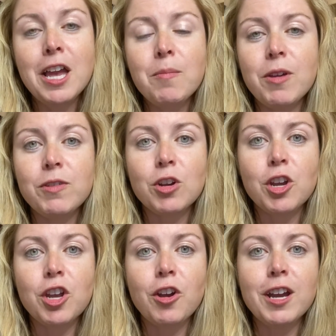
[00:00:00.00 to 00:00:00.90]
But if you're
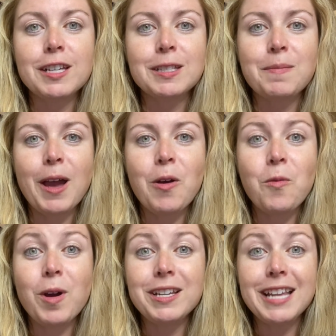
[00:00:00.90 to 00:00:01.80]
curious about
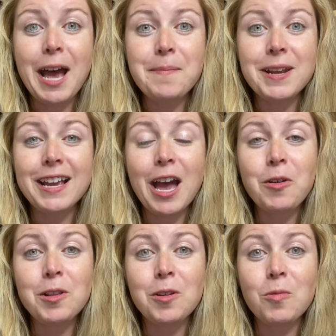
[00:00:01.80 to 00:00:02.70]
what is happening
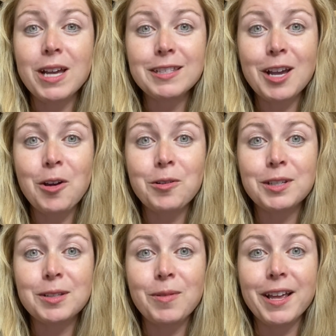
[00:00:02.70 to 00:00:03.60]
out on the West
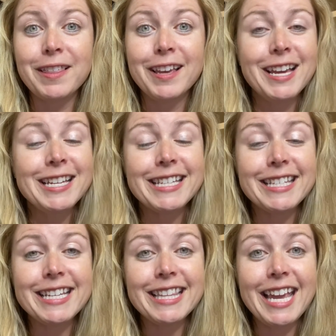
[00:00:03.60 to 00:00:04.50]
Coast with
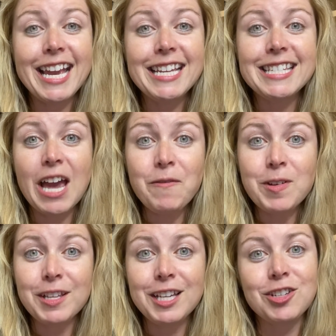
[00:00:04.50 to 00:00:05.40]
Disneyland,
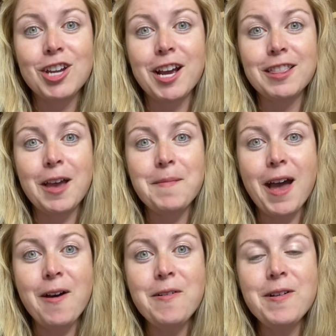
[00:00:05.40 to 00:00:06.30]
definitely check them
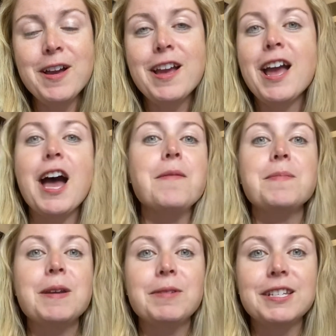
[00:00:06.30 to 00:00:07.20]
out and
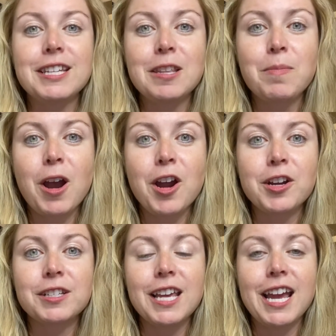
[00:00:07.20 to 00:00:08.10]
be able to see the
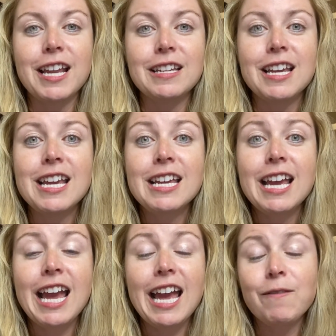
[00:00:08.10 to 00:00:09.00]
parks. And
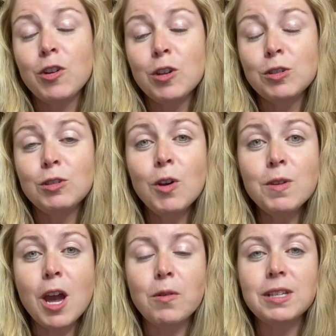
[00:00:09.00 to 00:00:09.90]
for those who don't
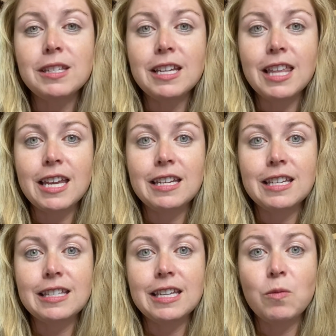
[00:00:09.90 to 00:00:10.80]
know, Disneyland and
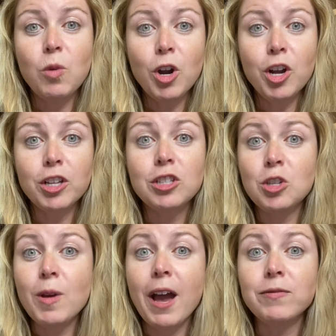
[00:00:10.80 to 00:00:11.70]
Disney World
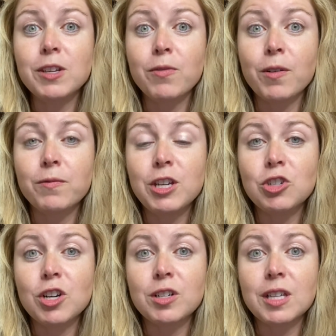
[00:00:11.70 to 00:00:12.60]
do have different
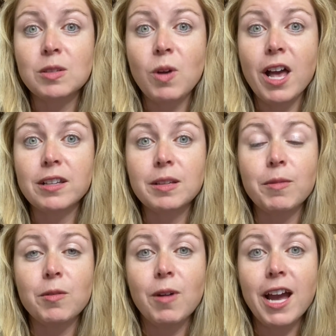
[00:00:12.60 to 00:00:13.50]
features as well. Some
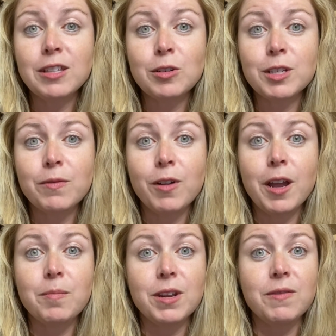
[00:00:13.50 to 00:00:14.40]
of the rides are
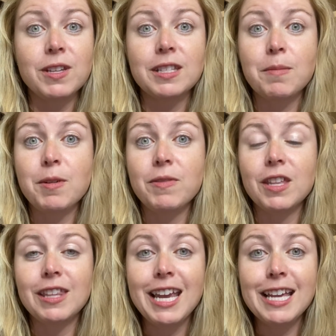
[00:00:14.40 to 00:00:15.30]
different, but even some of the
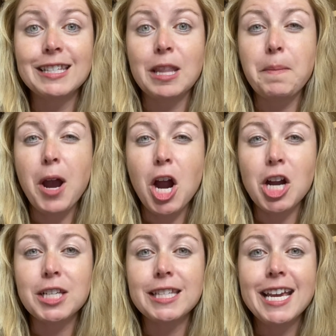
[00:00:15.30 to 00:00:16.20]
lands and the
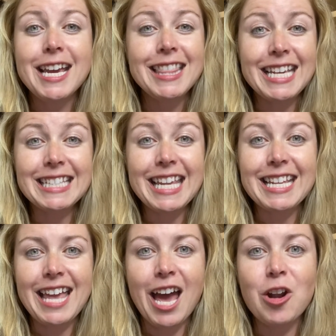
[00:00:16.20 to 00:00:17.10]
parks, things
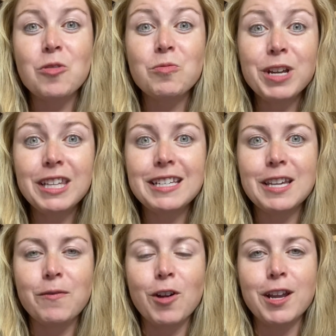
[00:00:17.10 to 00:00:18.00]
like that are really
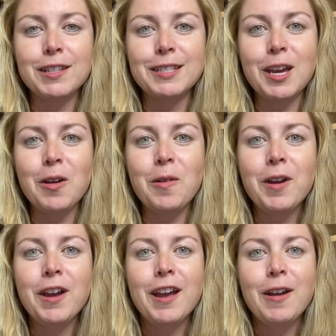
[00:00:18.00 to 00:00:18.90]
different. So
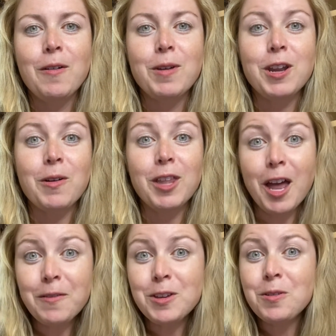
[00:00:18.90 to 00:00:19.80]
we know a
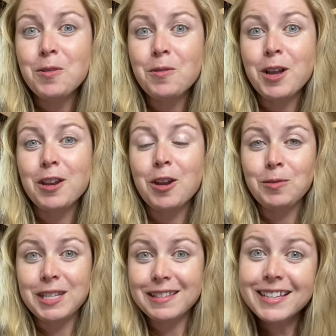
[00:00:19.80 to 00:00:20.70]
lot of you know
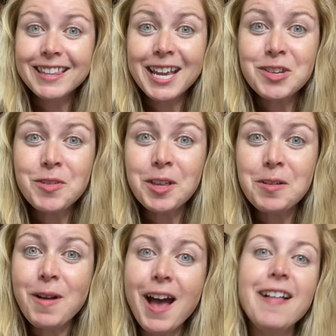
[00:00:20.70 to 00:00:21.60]
Disneyland really
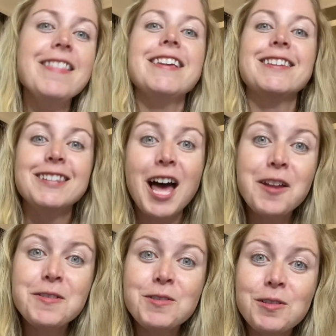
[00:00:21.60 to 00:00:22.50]
well, and a lot
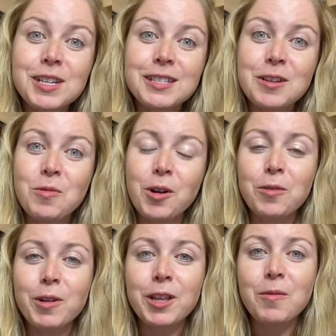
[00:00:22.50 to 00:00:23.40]
of you know Disney World
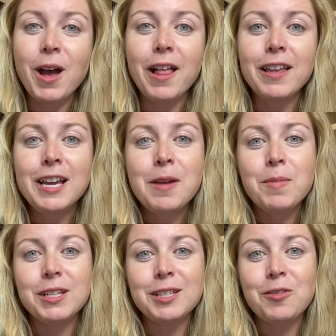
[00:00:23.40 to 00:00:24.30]
really well,
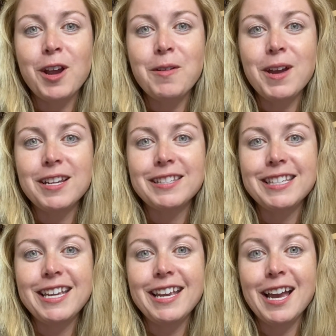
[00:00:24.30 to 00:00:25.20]
but it's a great way to
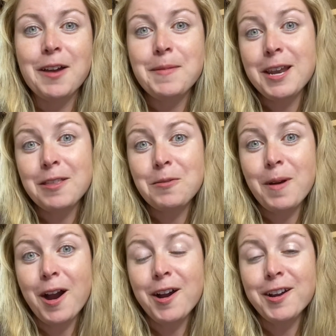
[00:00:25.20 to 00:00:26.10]
see another
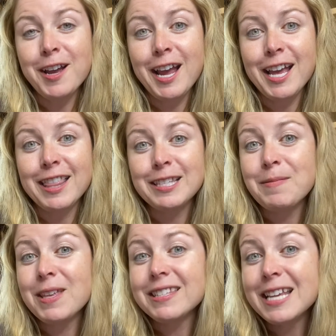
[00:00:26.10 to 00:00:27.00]
park and some
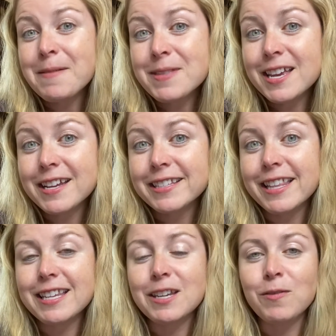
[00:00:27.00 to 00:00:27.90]
of the same things
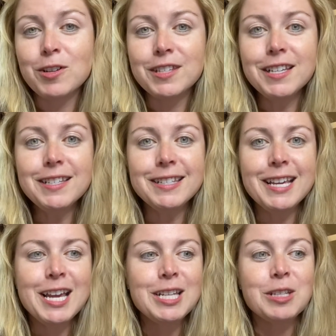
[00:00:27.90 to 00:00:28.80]
and the differences.
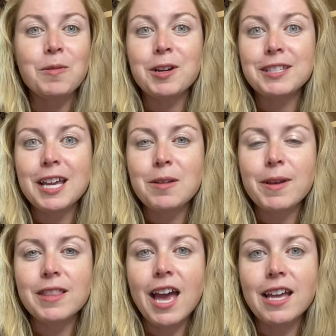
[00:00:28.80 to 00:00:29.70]
So we're excited
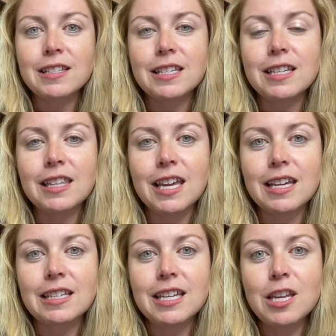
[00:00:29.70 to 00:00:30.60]
about that. Disneyland
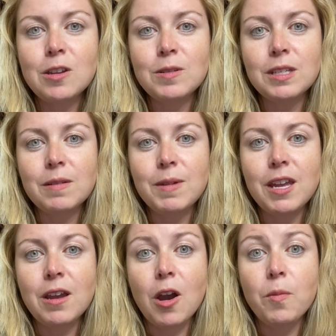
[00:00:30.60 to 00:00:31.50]
continues to
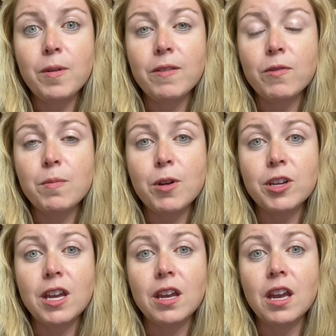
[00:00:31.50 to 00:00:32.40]
be open for
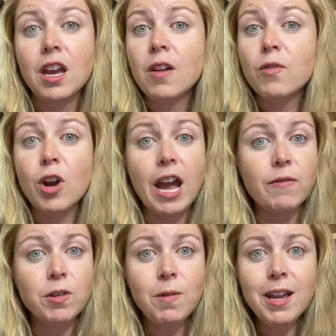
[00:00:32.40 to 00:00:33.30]
booking for
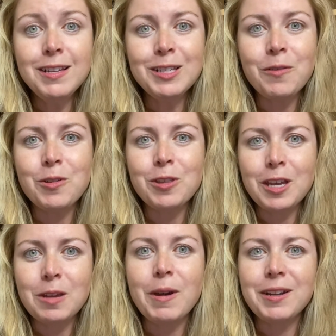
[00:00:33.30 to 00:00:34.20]
everyone. So if you're
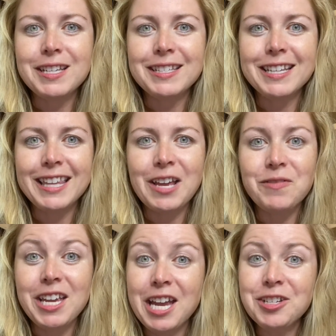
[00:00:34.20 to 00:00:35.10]
thinking about a Disneyland
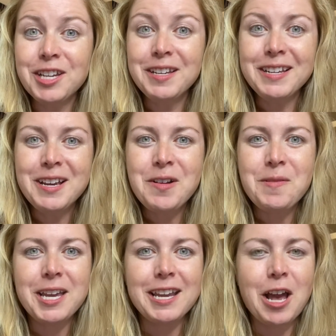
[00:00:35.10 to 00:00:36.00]
vacation,
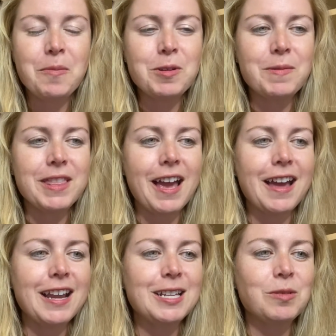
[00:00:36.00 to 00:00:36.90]
we can help you with
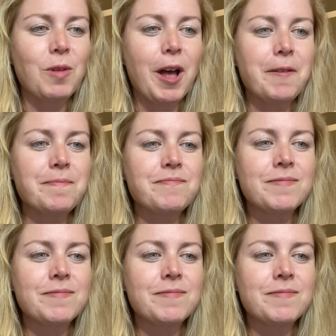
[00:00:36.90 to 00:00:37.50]
that as well.